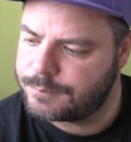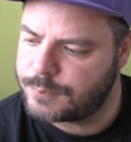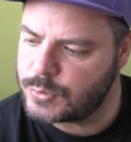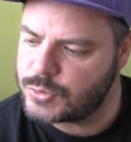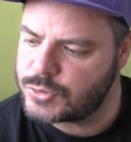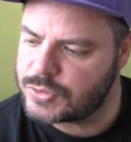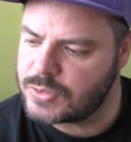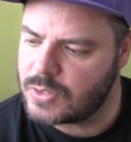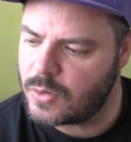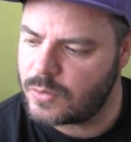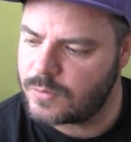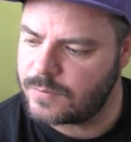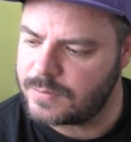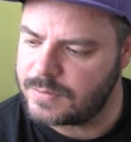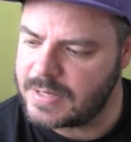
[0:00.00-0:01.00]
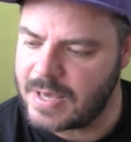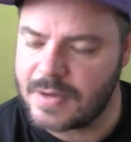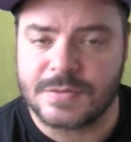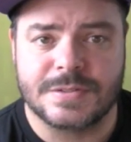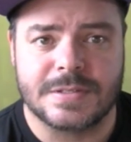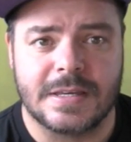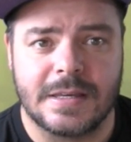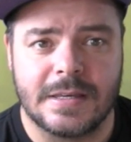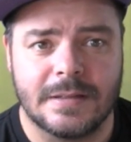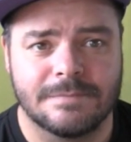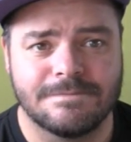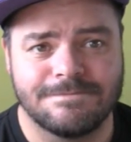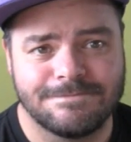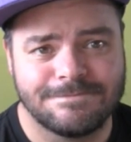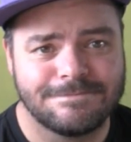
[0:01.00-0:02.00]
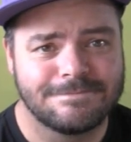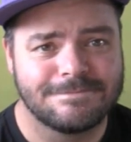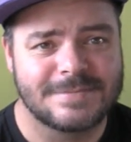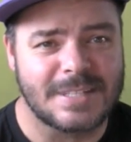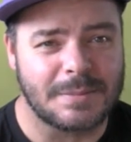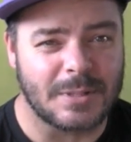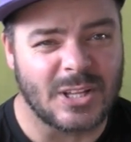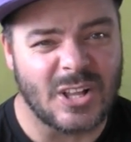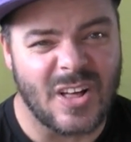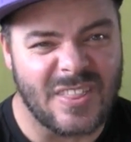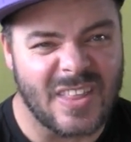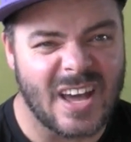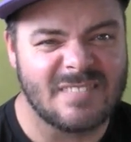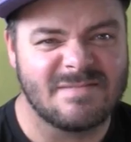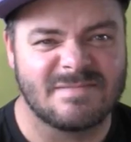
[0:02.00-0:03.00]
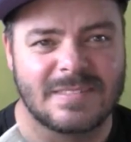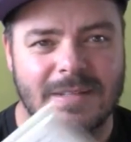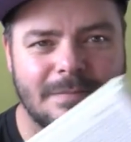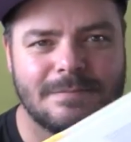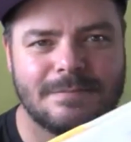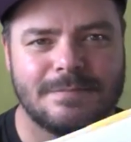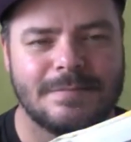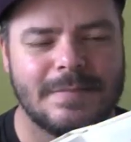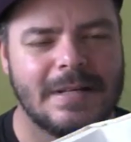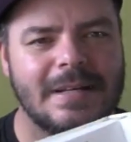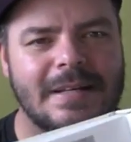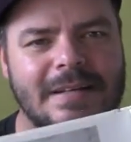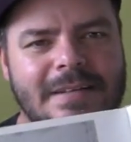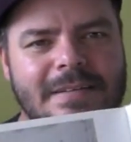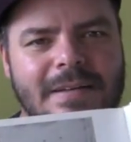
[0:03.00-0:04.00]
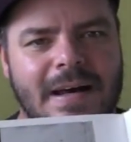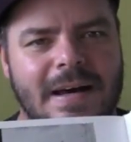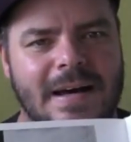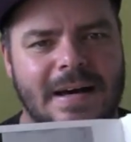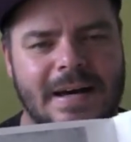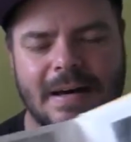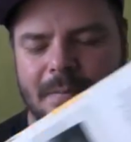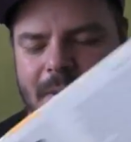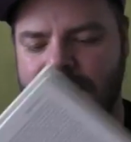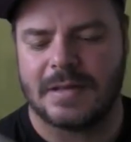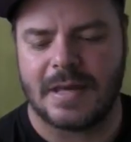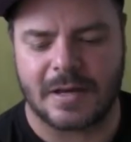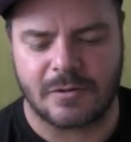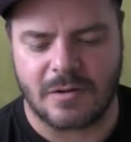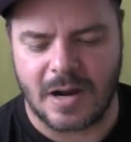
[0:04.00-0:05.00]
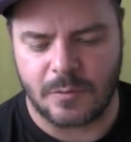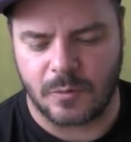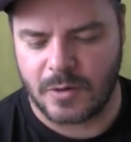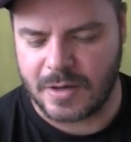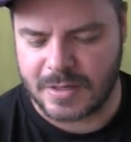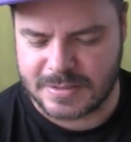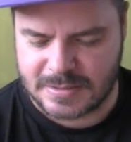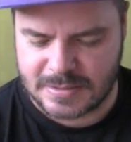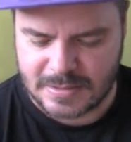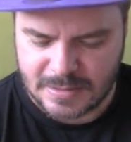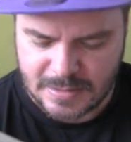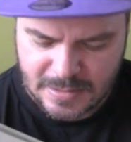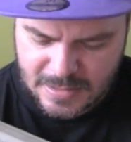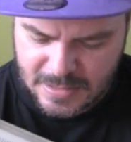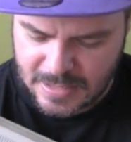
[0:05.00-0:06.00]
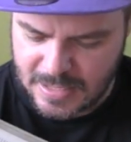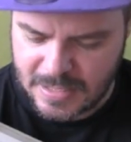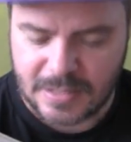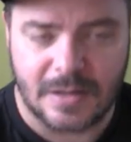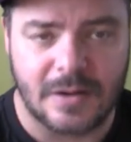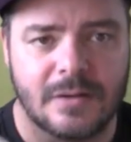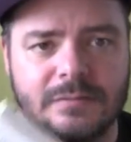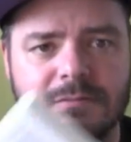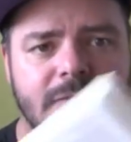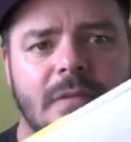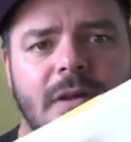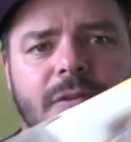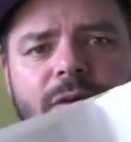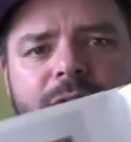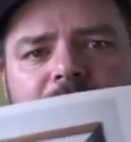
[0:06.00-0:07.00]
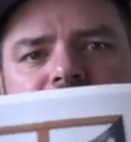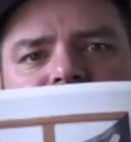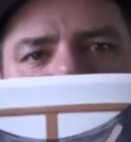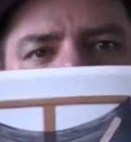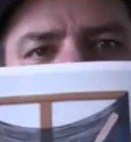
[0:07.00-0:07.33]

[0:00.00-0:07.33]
Bujnowski, something like that. But yeah, great works, and I thought that was